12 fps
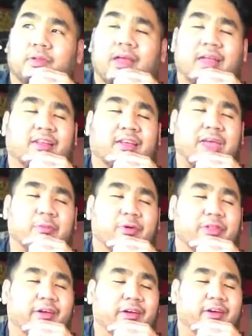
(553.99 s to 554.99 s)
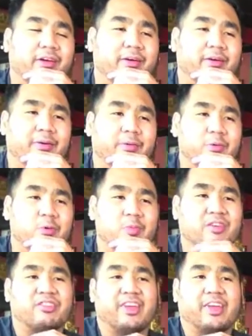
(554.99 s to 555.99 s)
it came with a ube
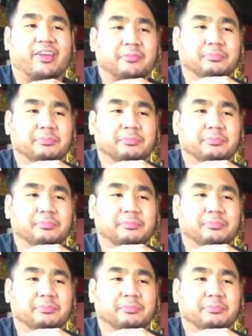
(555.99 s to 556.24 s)
shake.